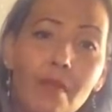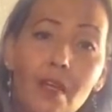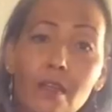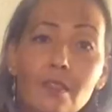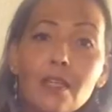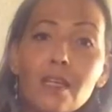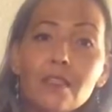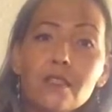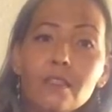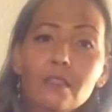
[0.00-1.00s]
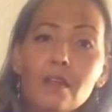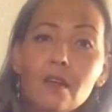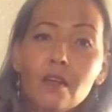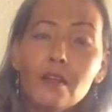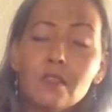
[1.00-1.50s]
And it's actually
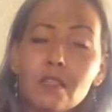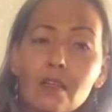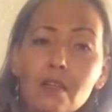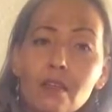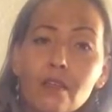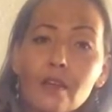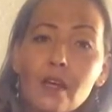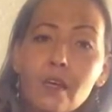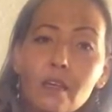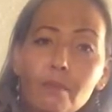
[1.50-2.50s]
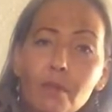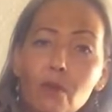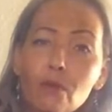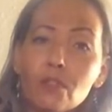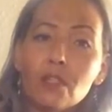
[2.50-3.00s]
second hand,
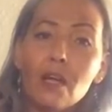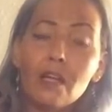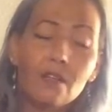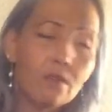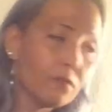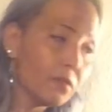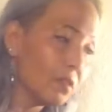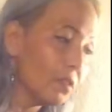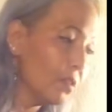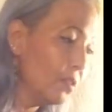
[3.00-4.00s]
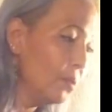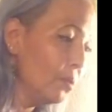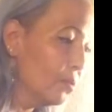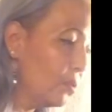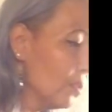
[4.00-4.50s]
because I don't use